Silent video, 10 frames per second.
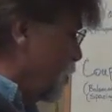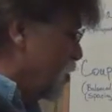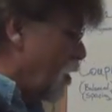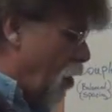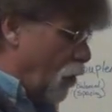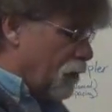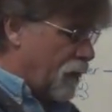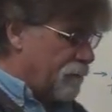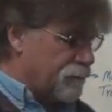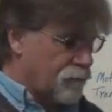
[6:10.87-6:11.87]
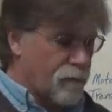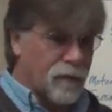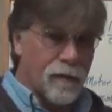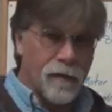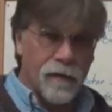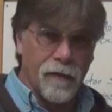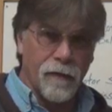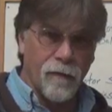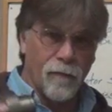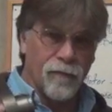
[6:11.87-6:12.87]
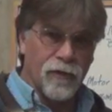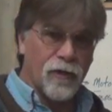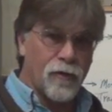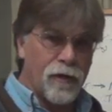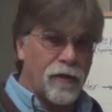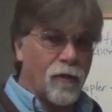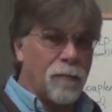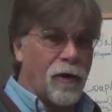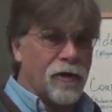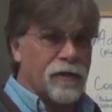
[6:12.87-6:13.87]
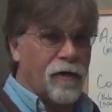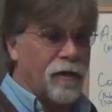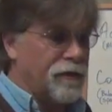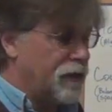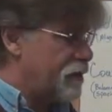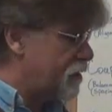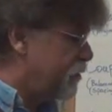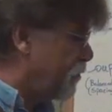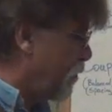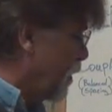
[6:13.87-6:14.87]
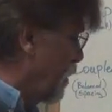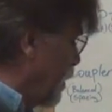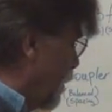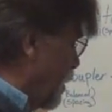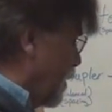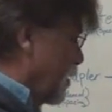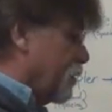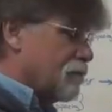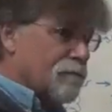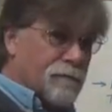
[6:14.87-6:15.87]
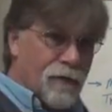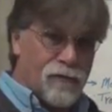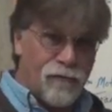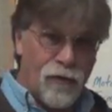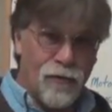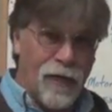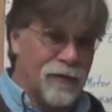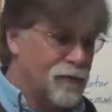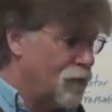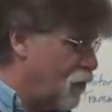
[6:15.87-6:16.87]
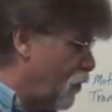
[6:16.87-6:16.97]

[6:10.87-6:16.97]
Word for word: So, the critical part in all of this, there's a few things.